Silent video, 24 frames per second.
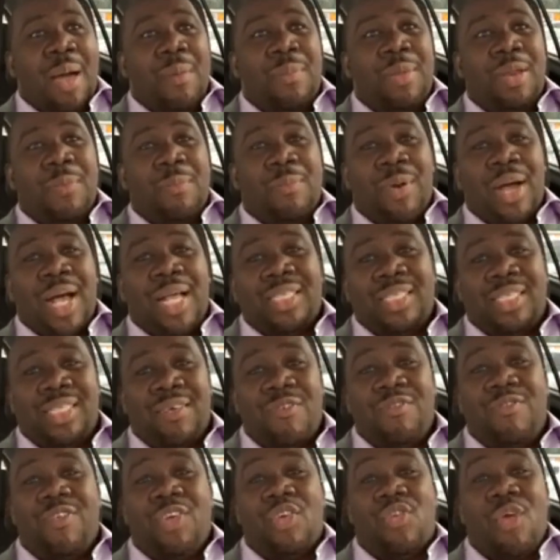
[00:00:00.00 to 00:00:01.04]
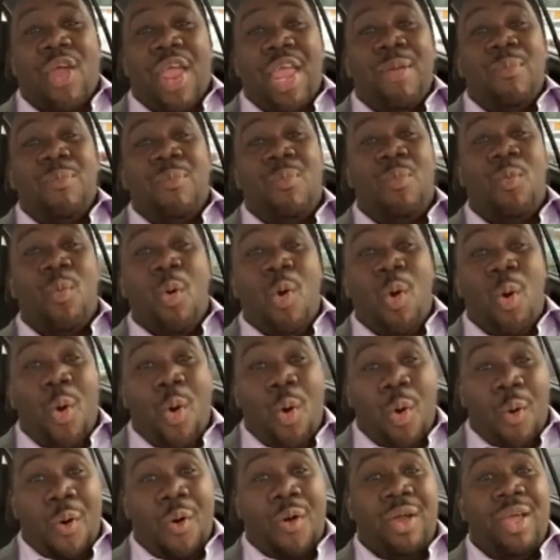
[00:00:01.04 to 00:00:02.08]
I'm in the process of creating
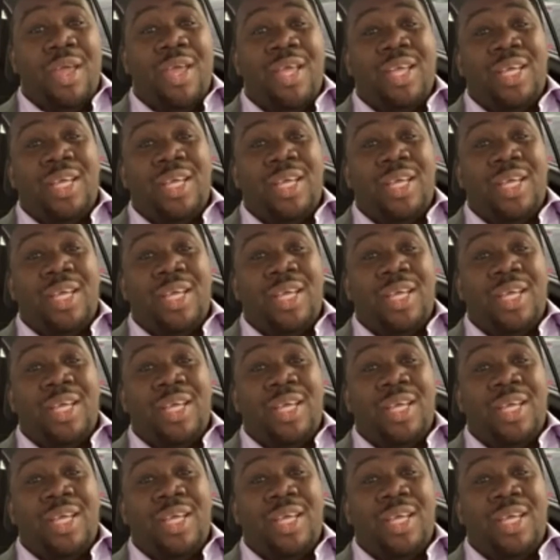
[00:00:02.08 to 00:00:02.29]
more